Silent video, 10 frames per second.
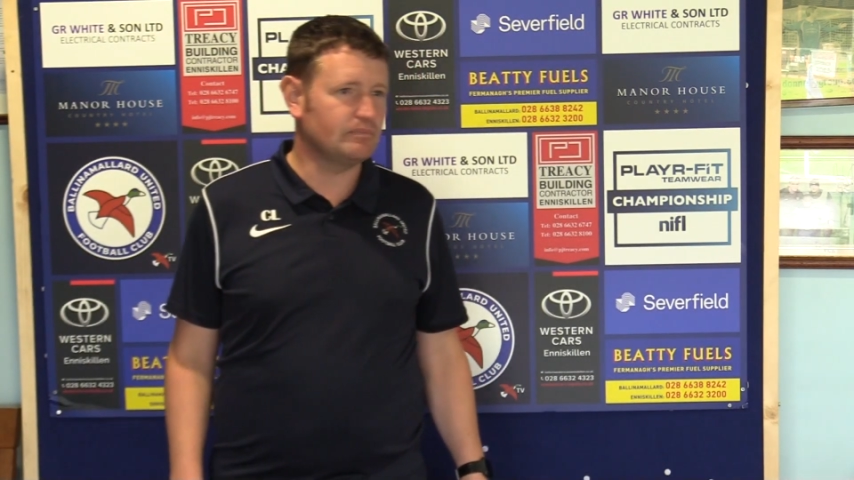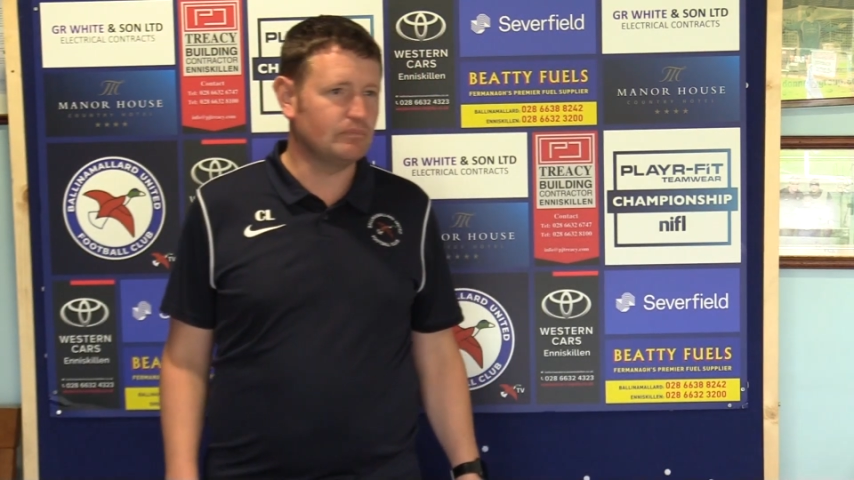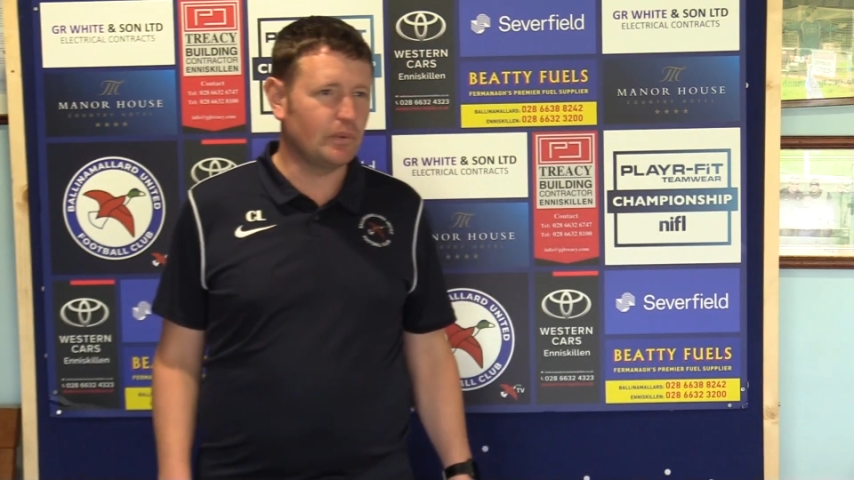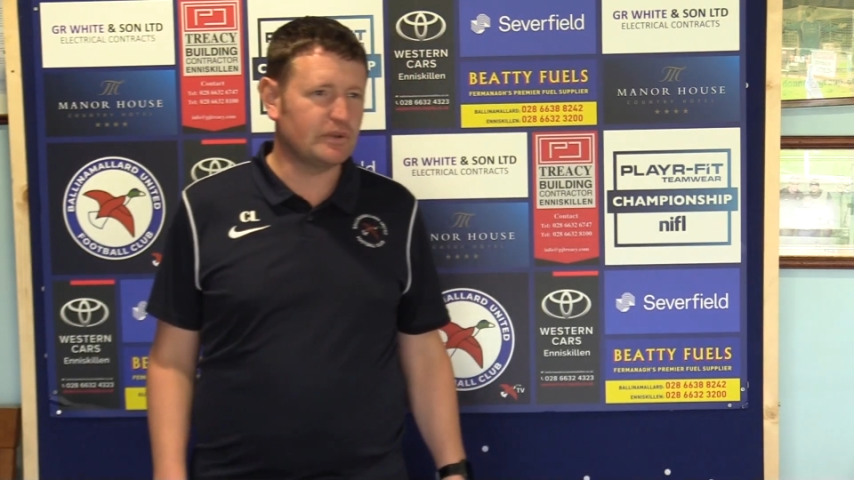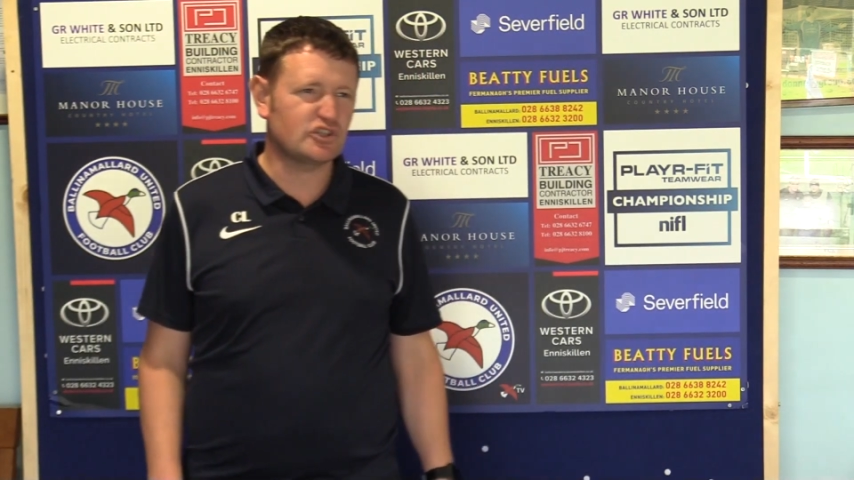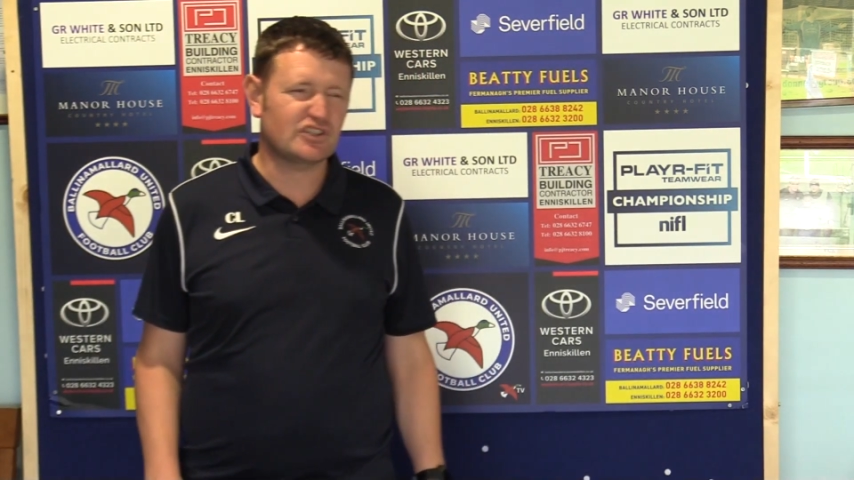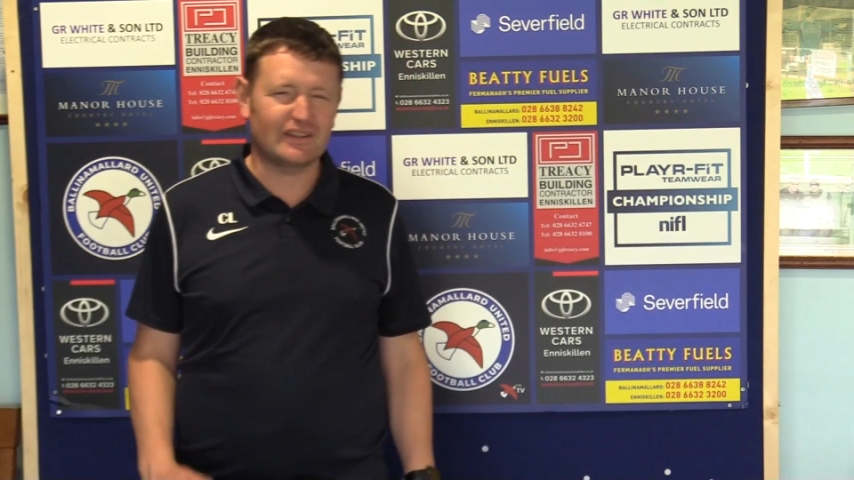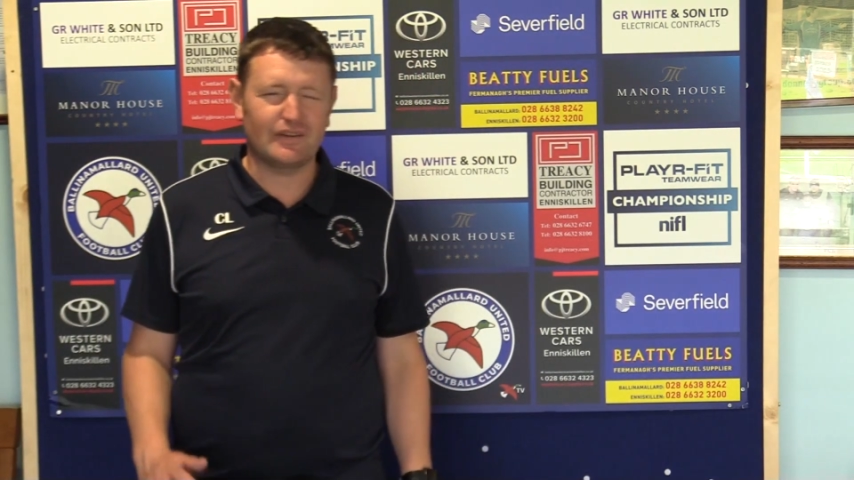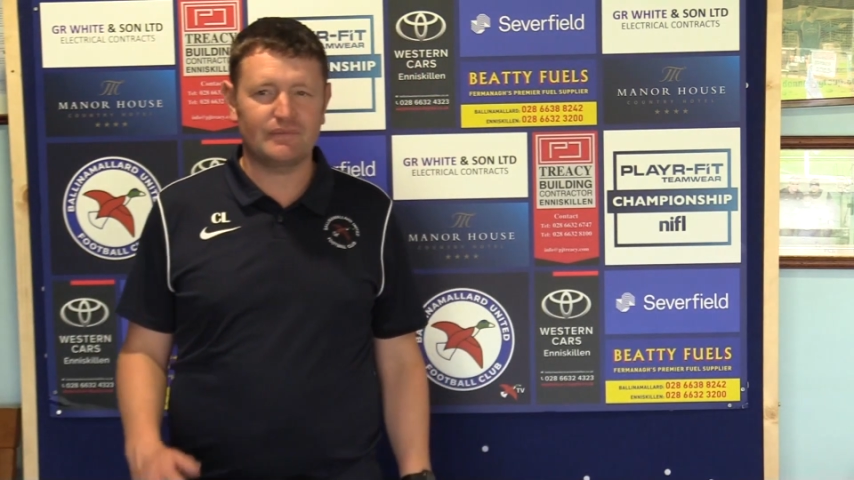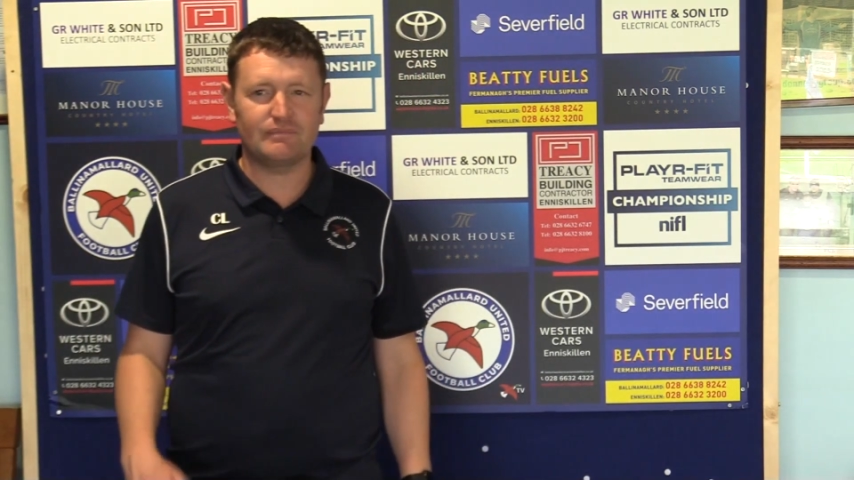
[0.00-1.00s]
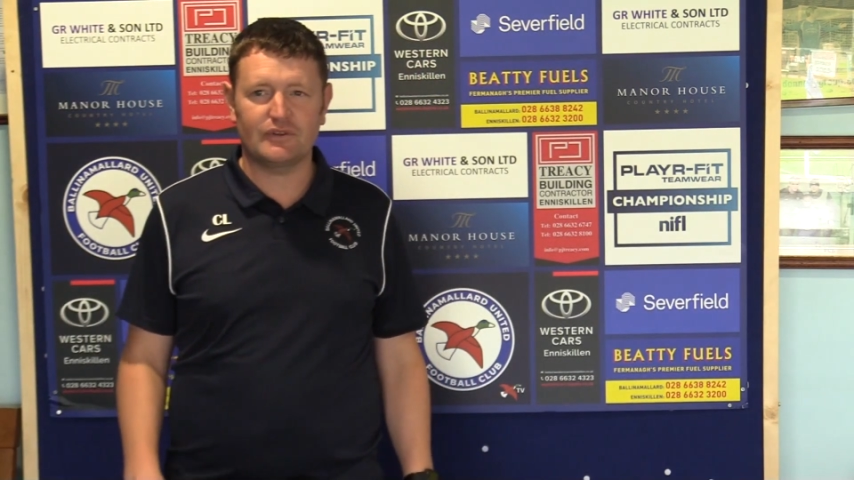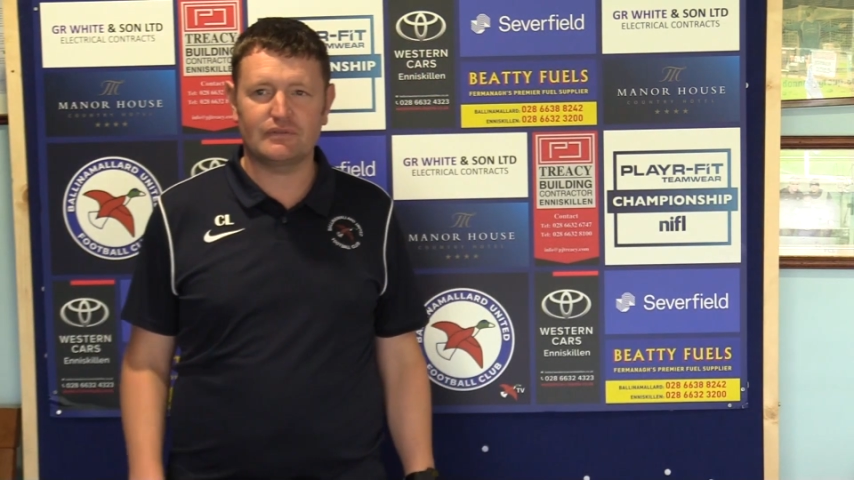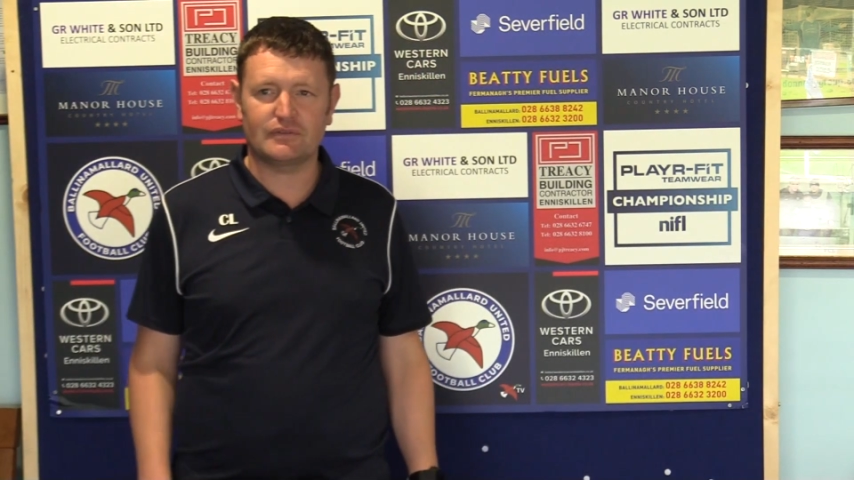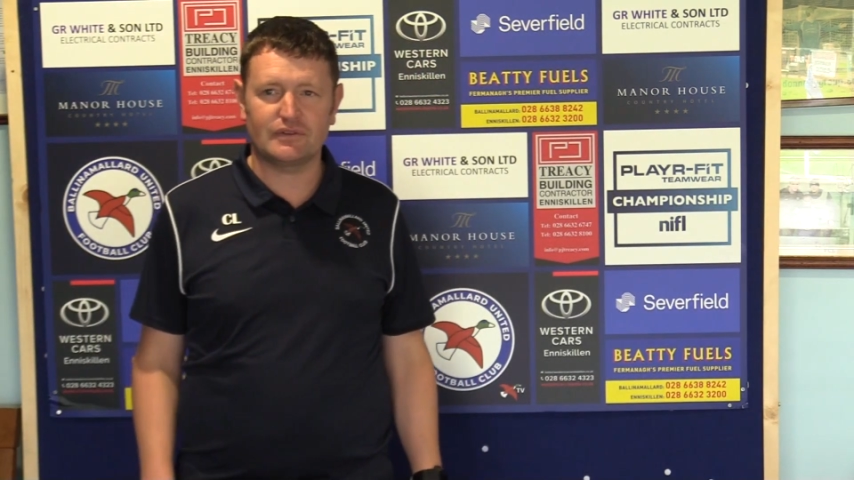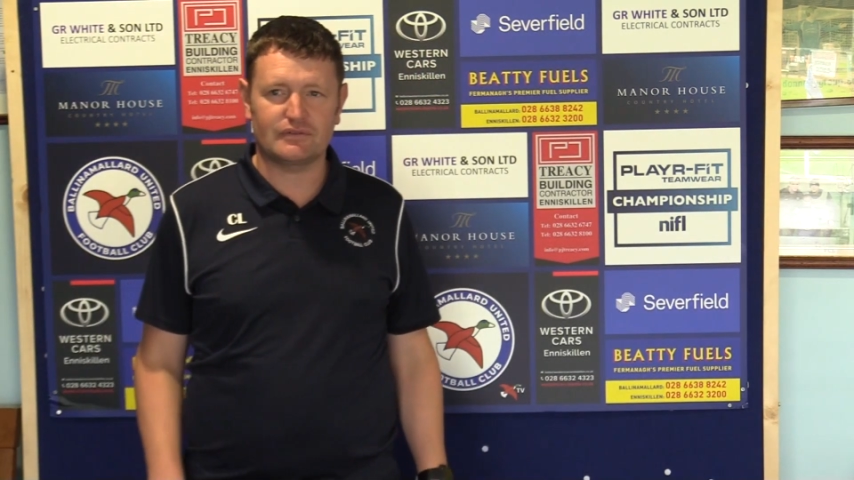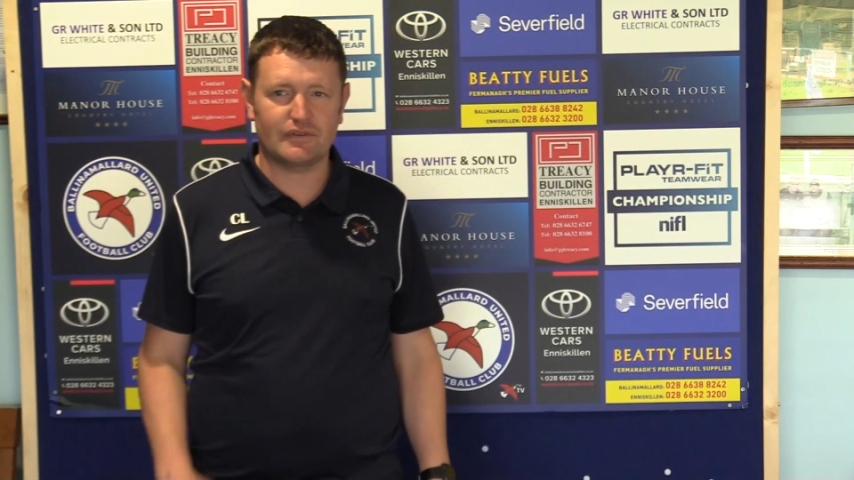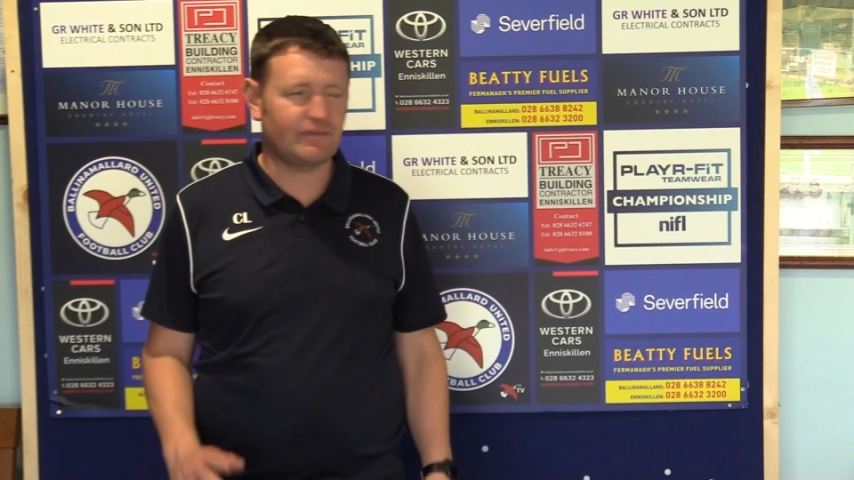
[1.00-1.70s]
Maybe just in the